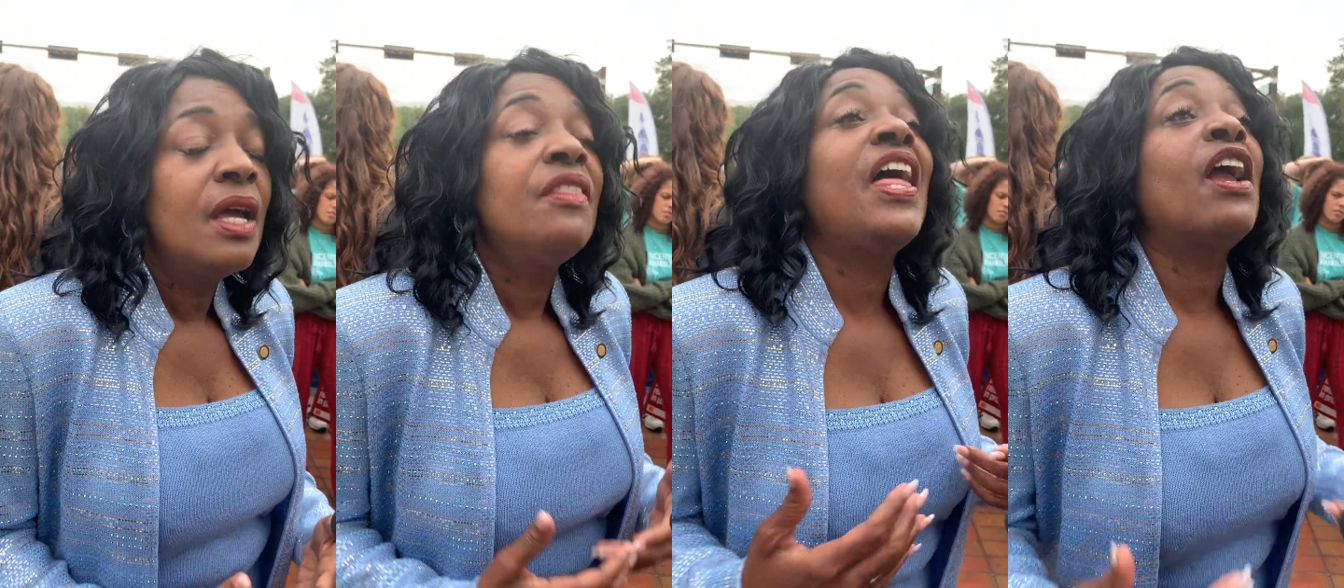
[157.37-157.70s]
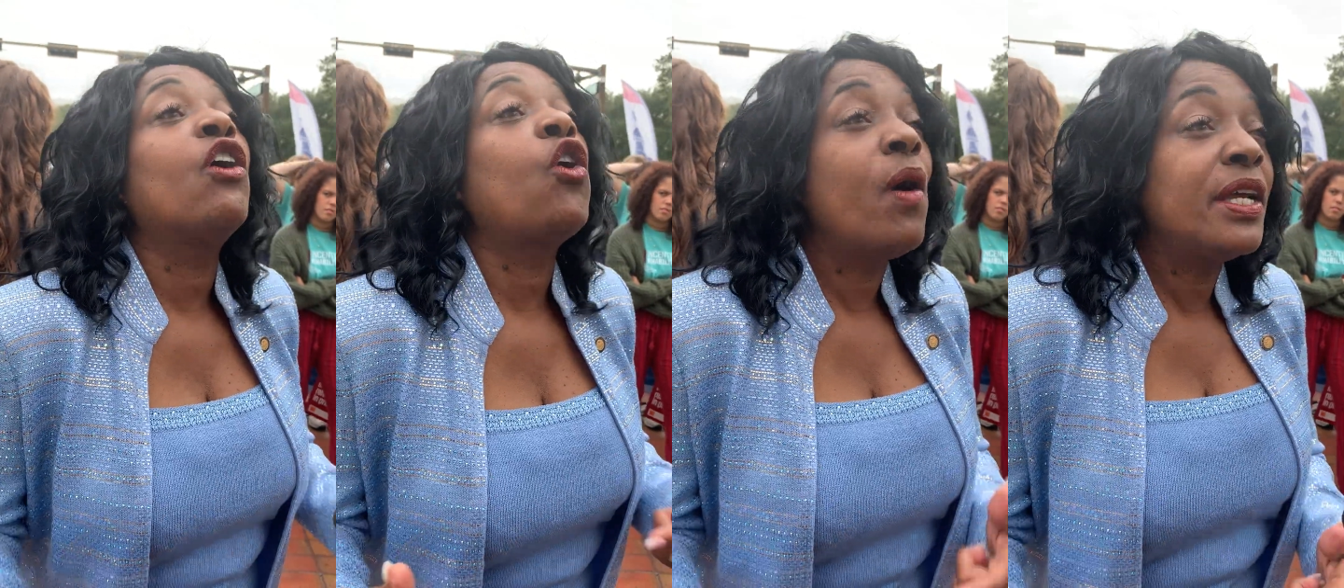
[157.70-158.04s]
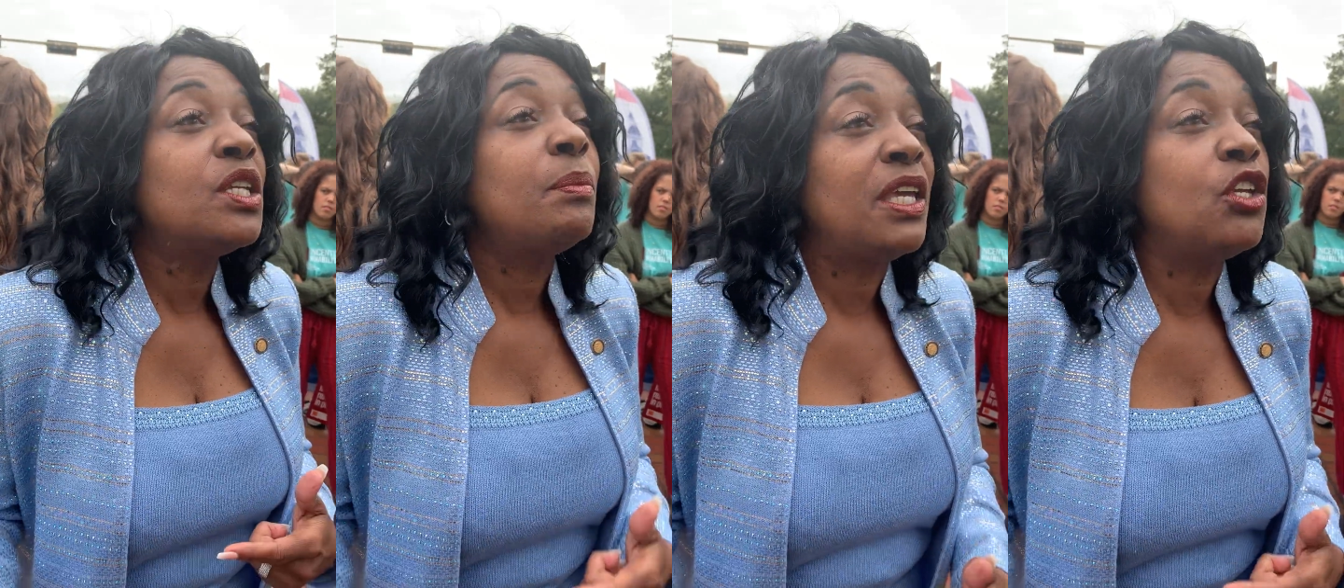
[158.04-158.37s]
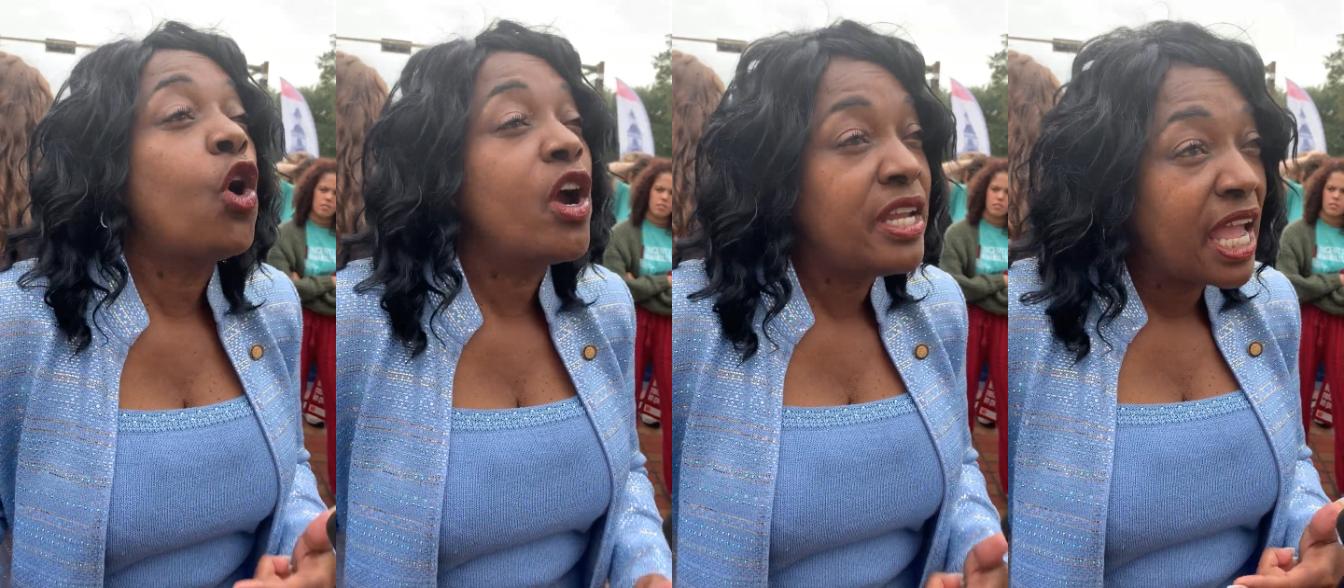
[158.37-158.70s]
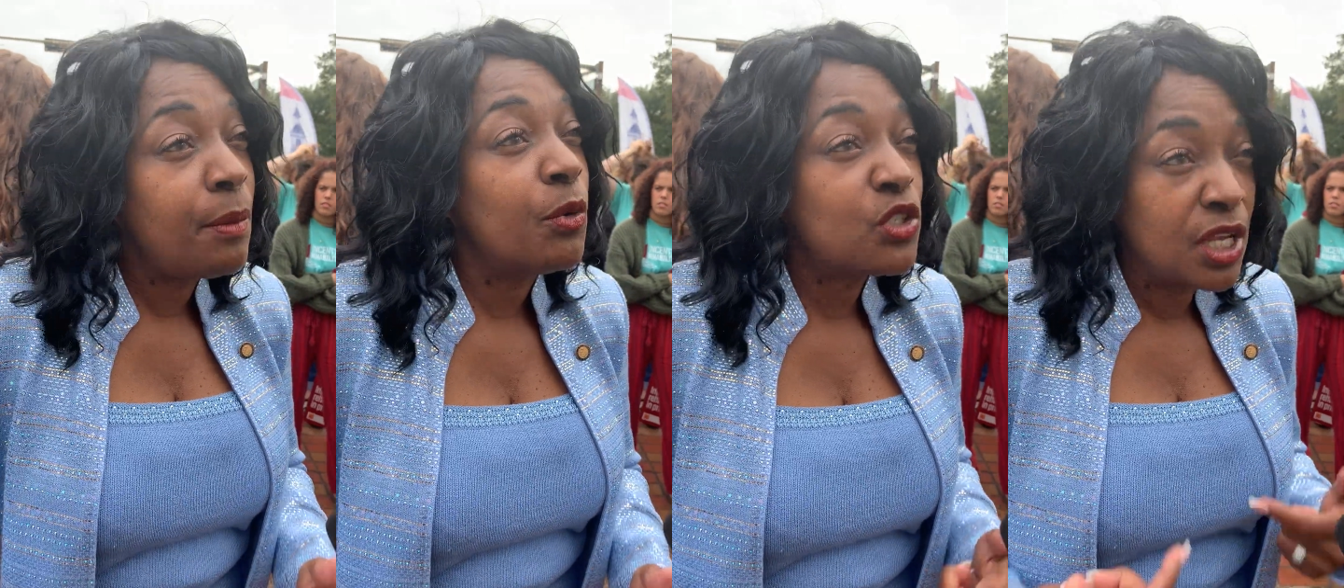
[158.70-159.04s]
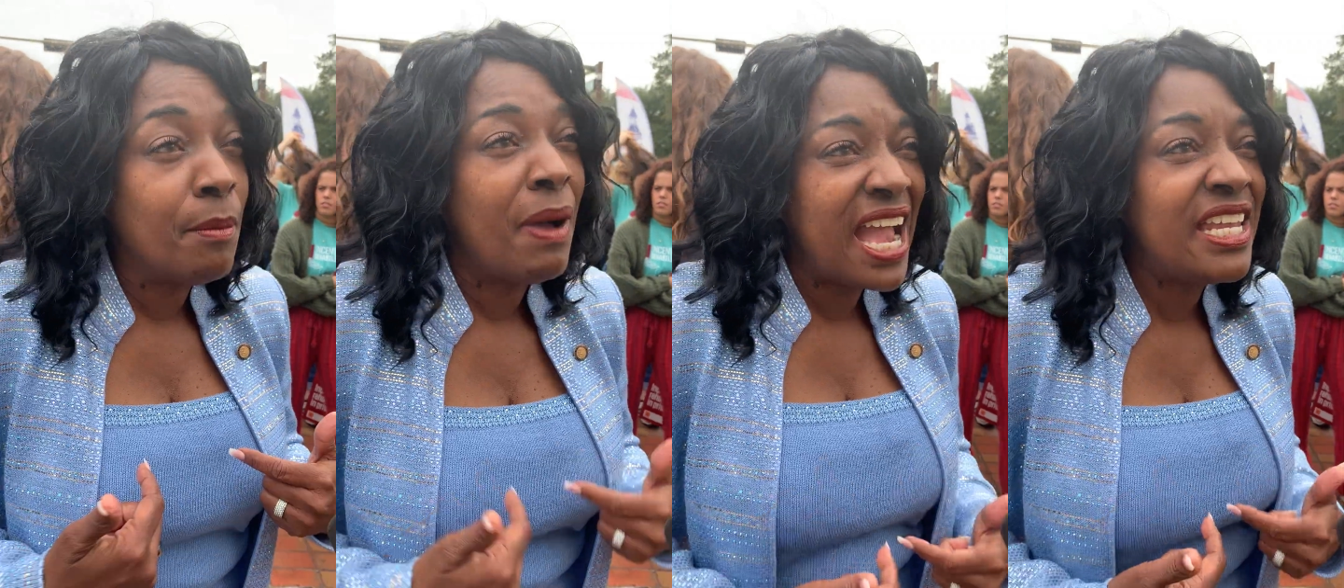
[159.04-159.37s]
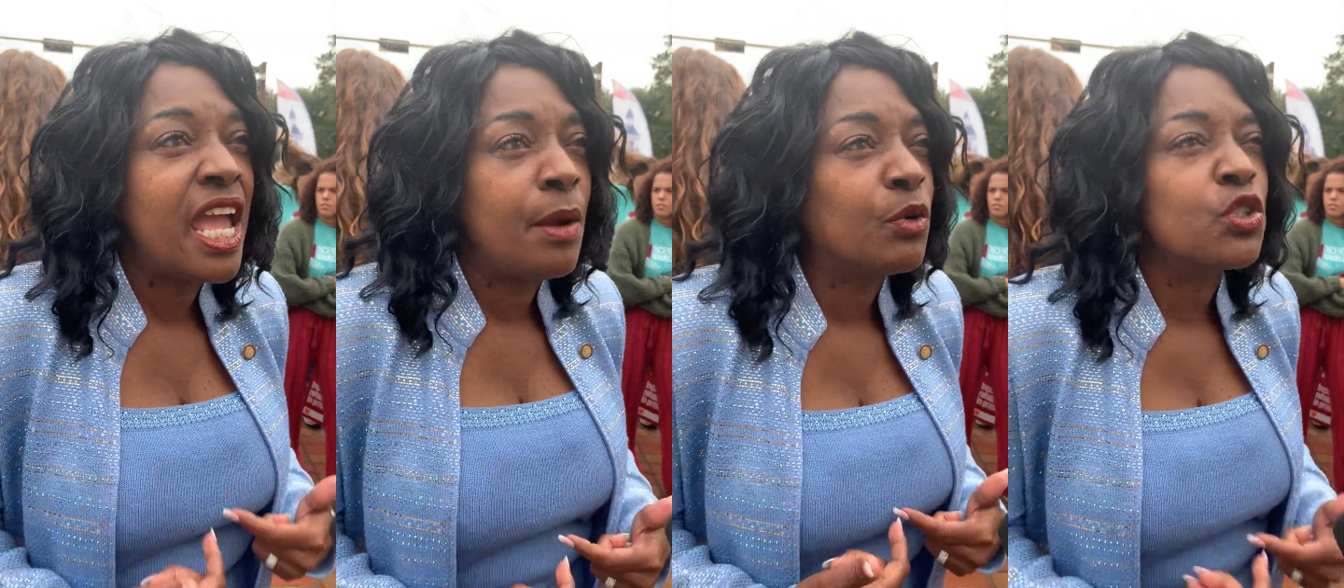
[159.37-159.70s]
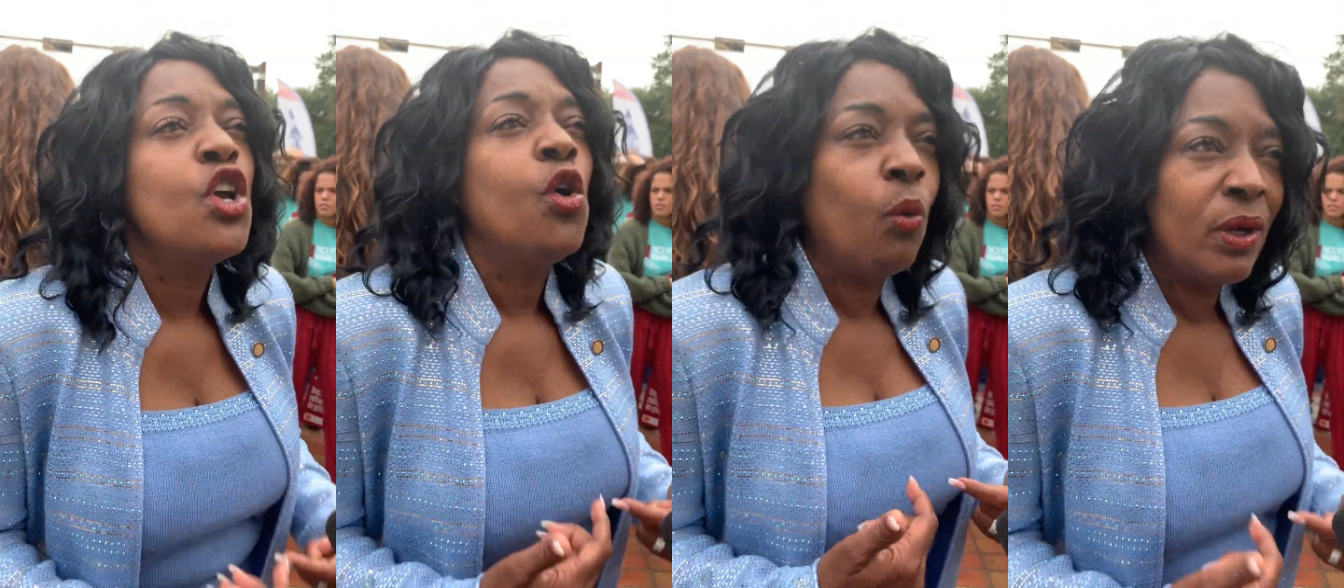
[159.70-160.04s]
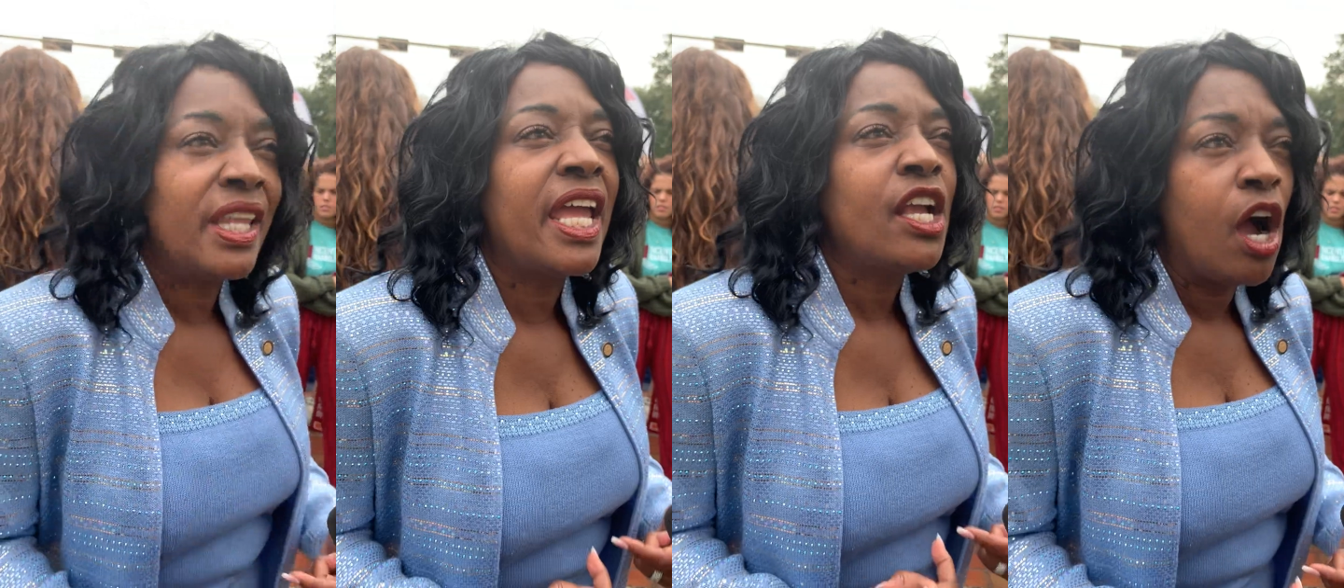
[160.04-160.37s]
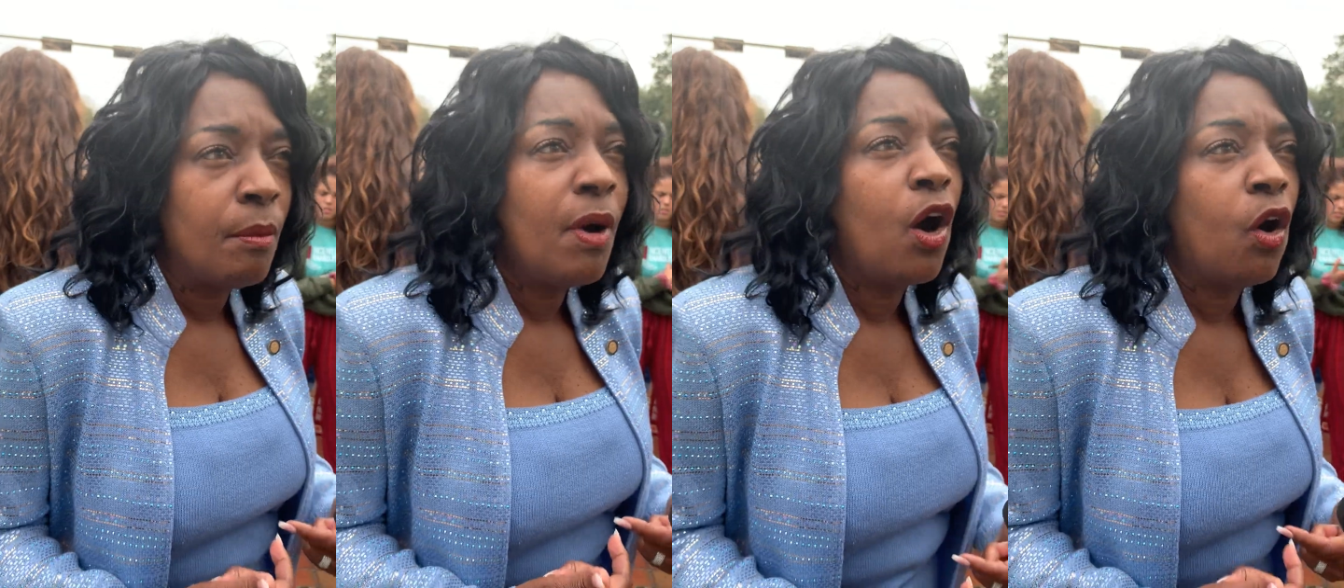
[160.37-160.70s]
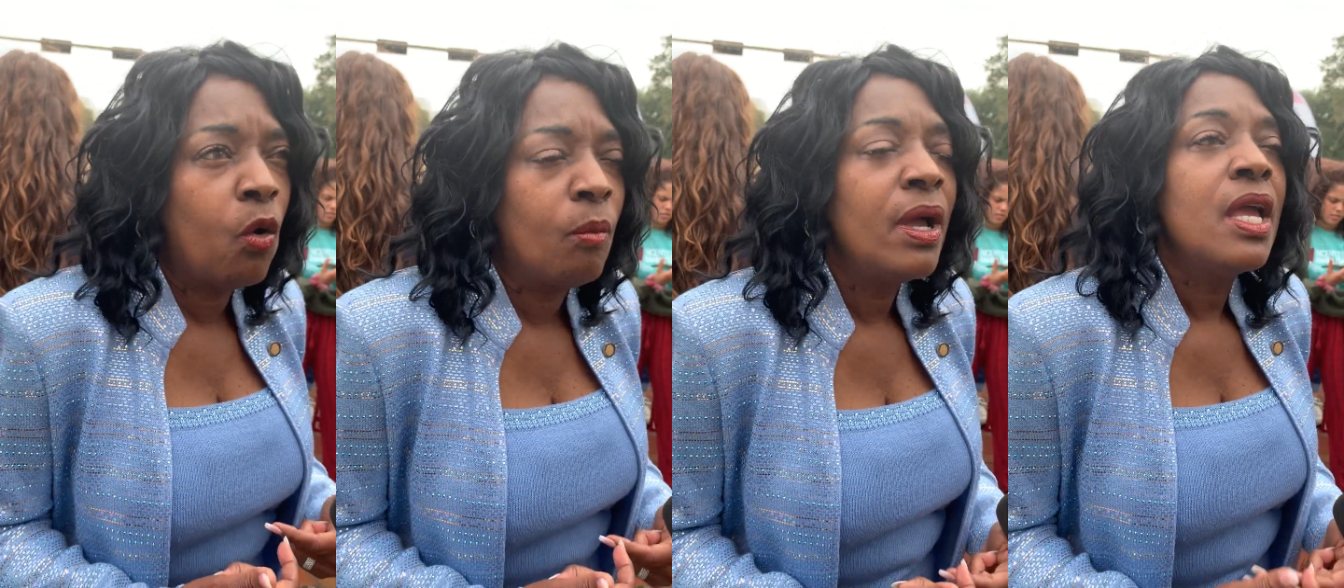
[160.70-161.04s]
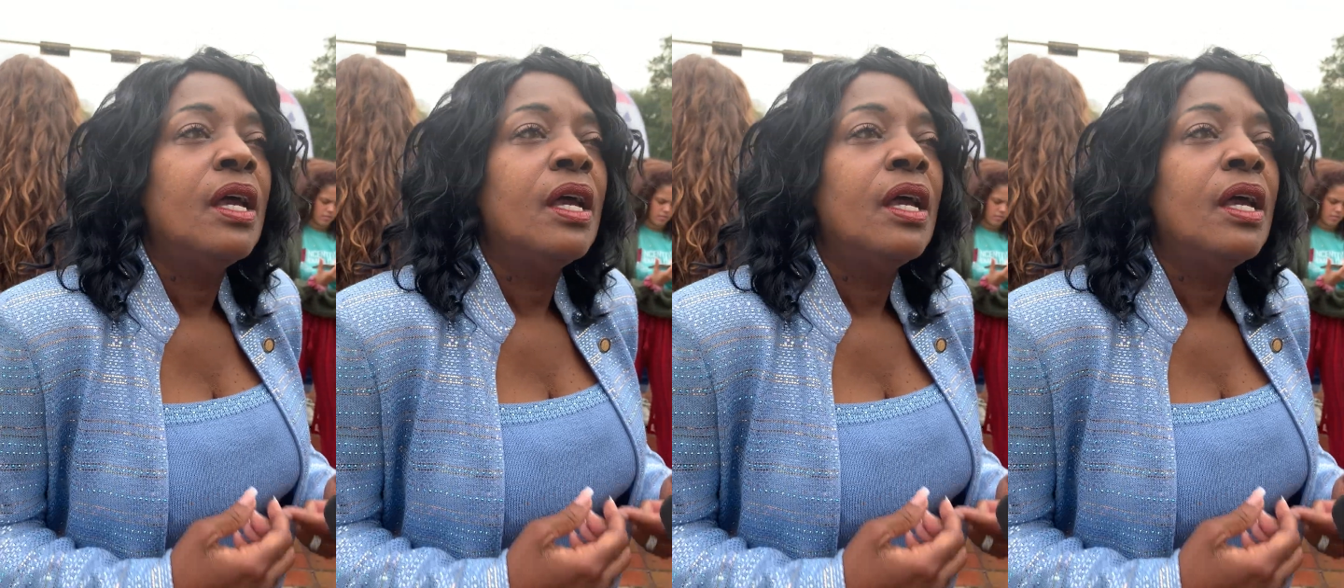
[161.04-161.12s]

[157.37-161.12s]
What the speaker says: They are going to be your neighbors and my neighbors when they come home.